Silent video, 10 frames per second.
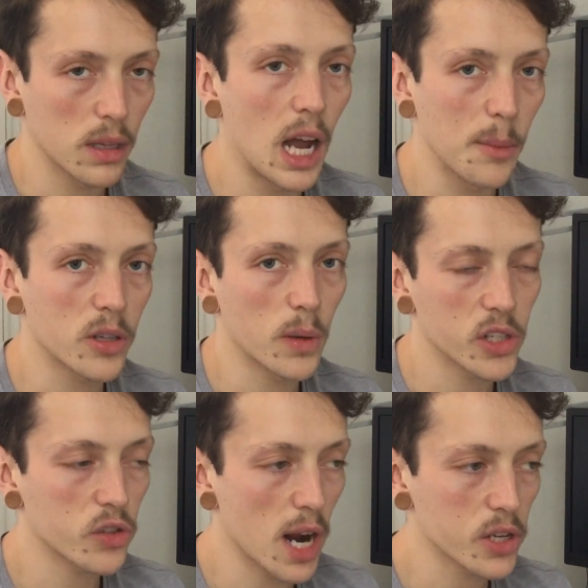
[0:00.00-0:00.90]
the iBooks one
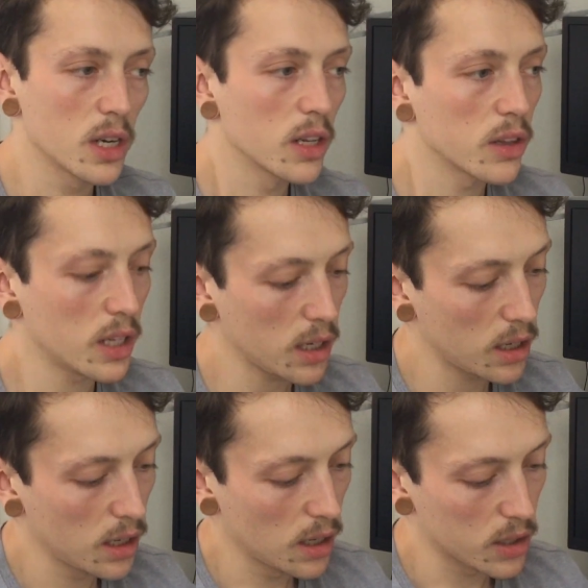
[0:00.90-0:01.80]
is trash.
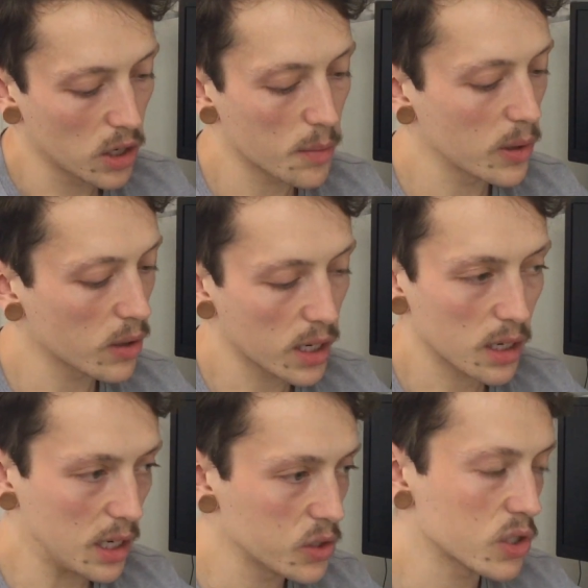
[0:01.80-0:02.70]
The
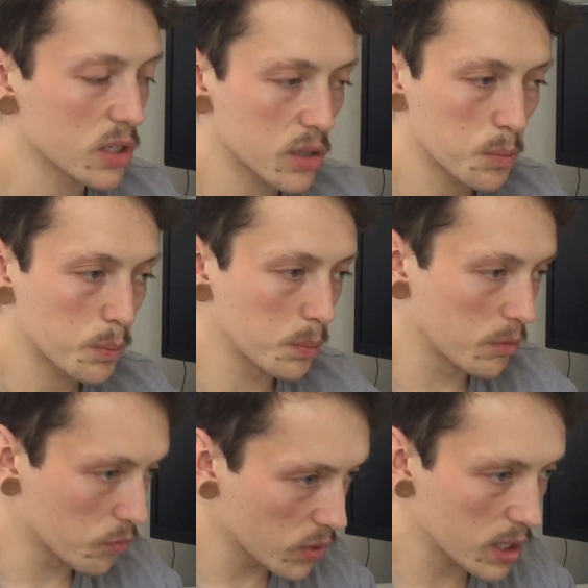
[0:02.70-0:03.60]
Notability is just
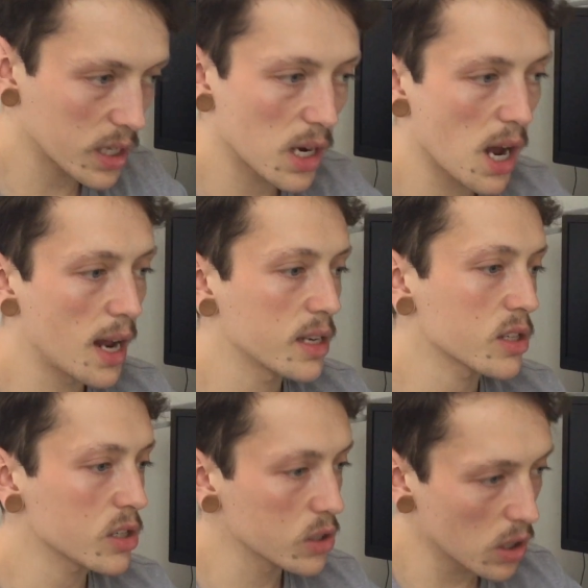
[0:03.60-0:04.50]
really
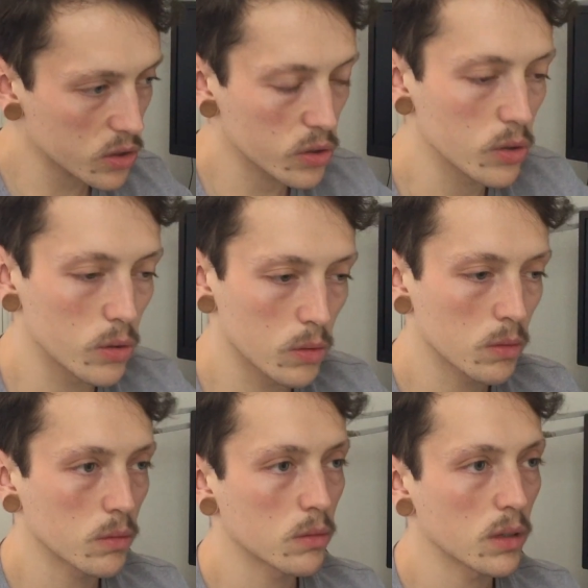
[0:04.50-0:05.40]
nice, not too
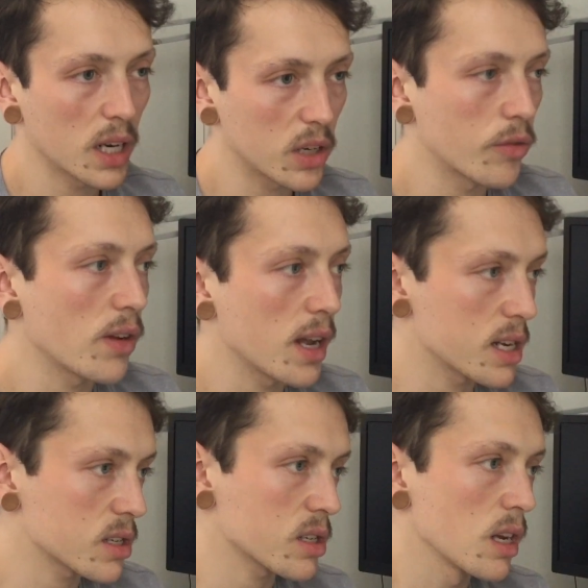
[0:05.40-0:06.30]
in your
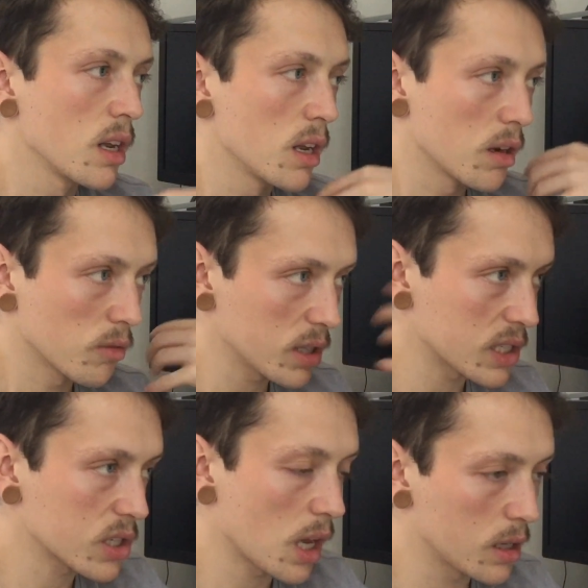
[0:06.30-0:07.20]
face,
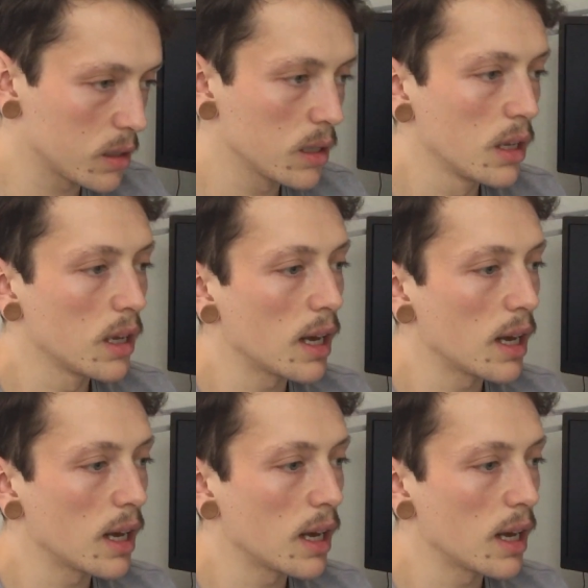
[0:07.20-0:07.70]
really subtle,